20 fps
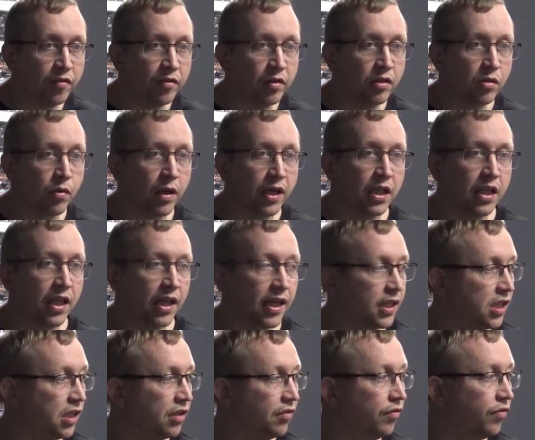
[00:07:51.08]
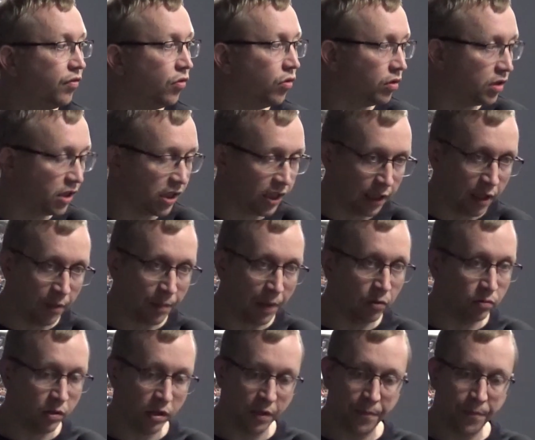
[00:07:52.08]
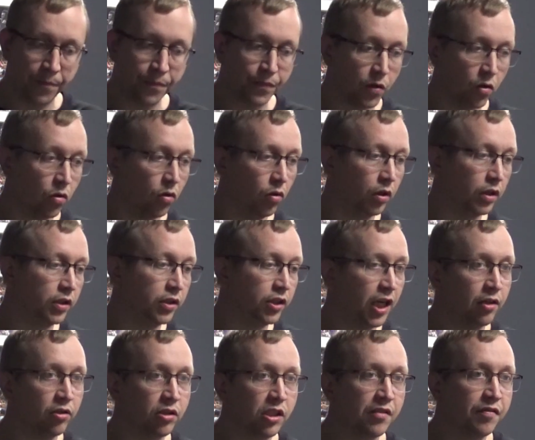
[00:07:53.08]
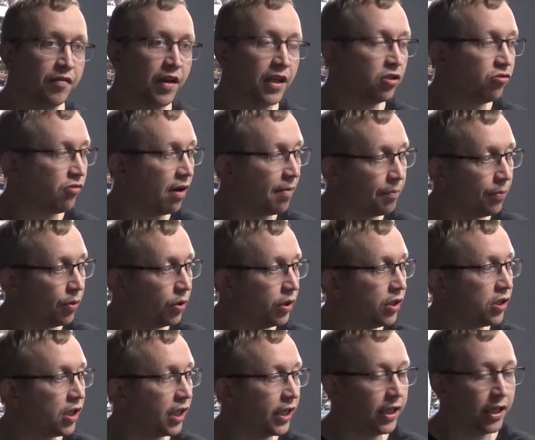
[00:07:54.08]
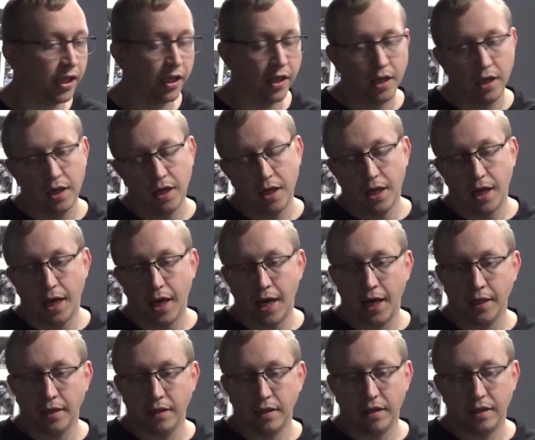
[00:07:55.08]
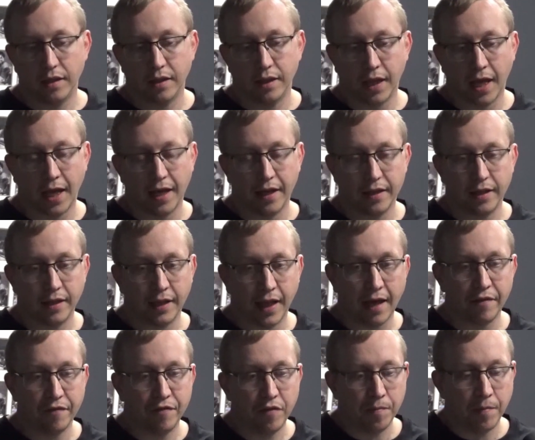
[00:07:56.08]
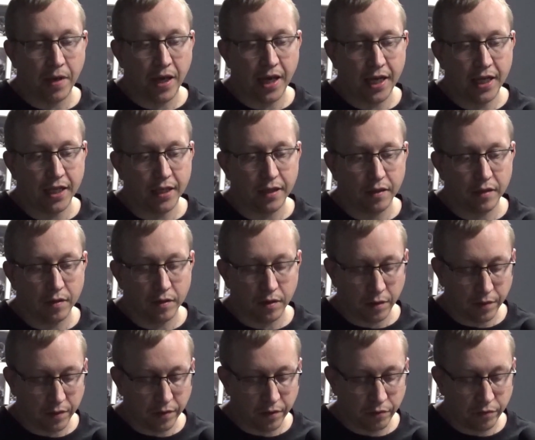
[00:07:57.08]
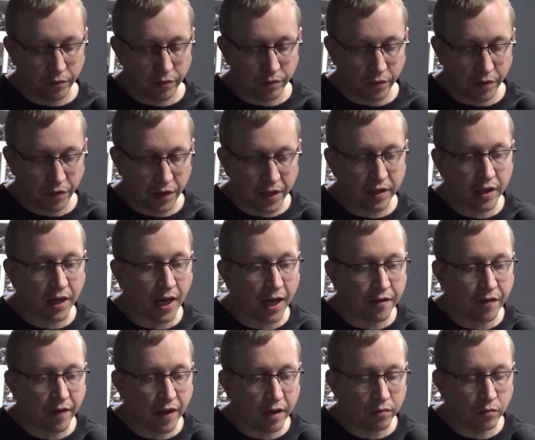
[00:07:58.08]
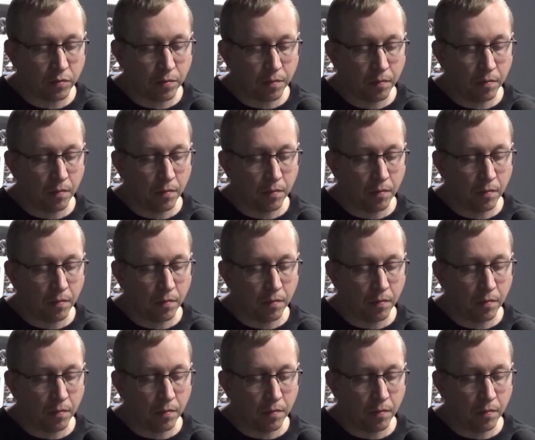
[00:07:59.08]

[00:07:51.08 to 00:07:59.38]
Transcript: in 2013-14 about calling Chelsea fans rent boys, like, and that for me. The thing that I found